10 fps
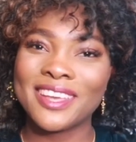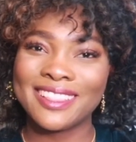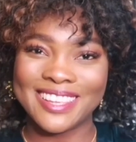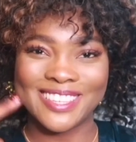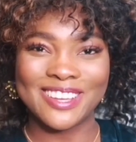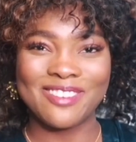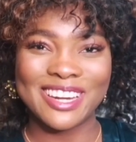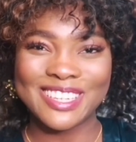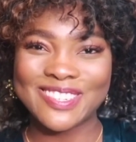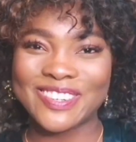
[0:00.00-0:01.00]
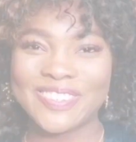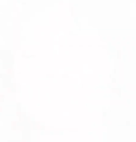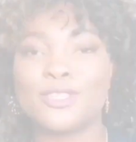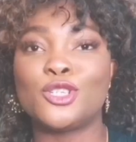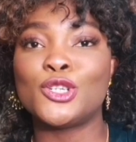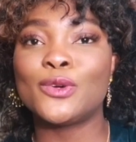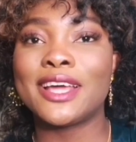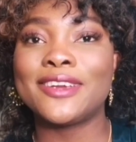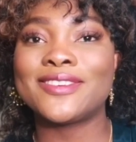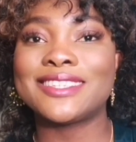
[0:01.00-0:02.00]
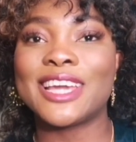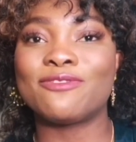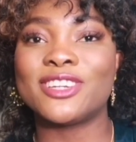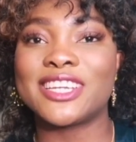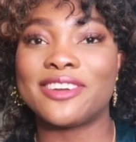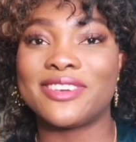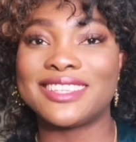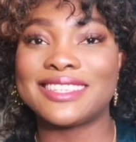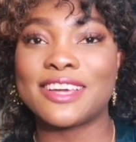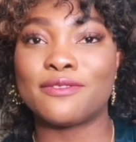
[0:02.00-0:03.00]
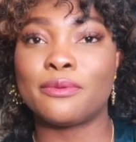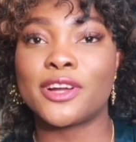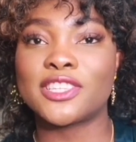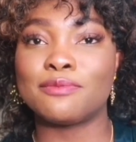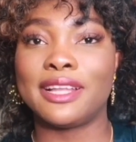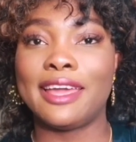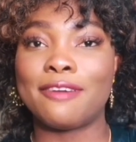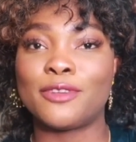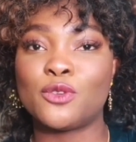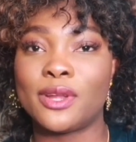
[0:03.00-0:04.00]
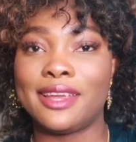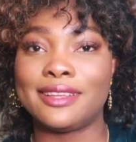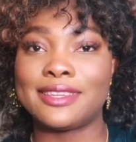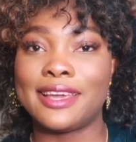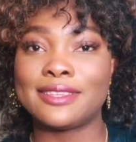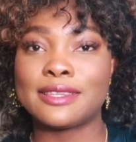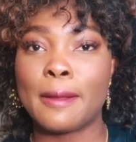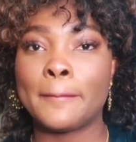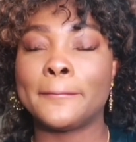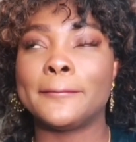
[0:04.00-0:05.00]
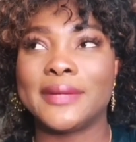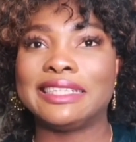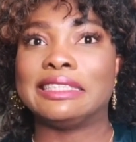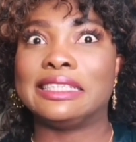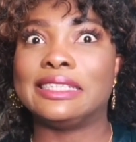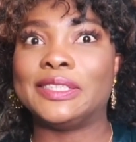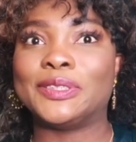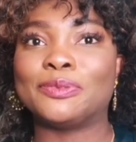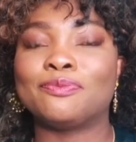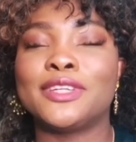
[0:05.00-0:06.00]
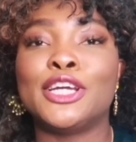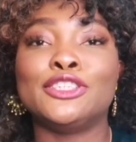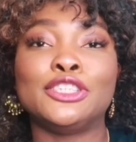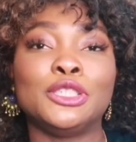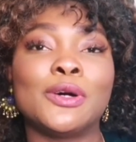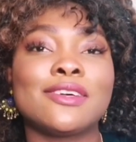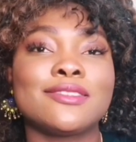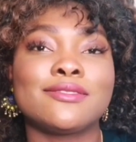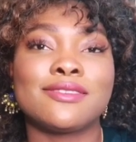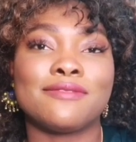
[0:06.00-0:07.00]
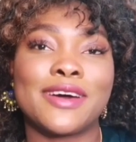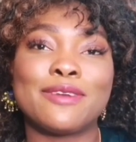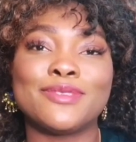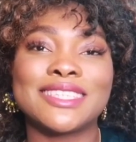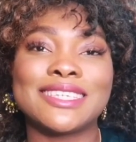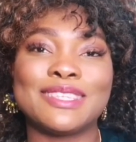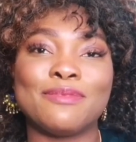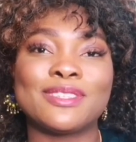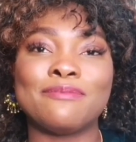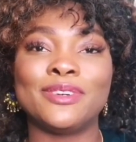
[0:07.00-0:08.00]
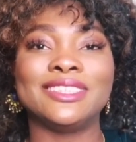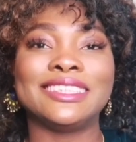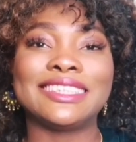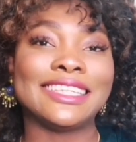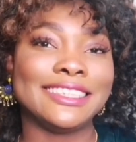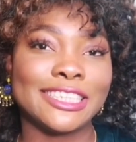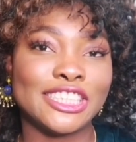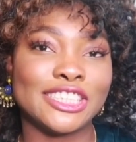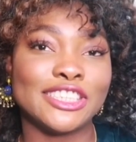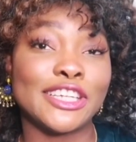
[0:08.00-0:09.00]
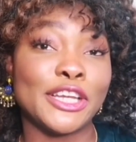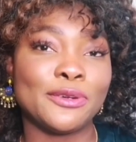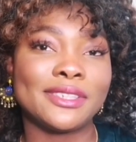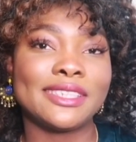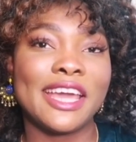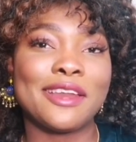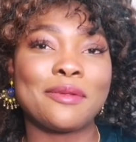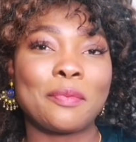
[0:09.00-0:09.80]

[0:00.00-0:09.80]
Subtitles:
Let's get right into it. Did you know that your skin regenerates itself approximately every 28 days? I know. Did you also know that vitamin C is the most abundant antioxidant in your skin?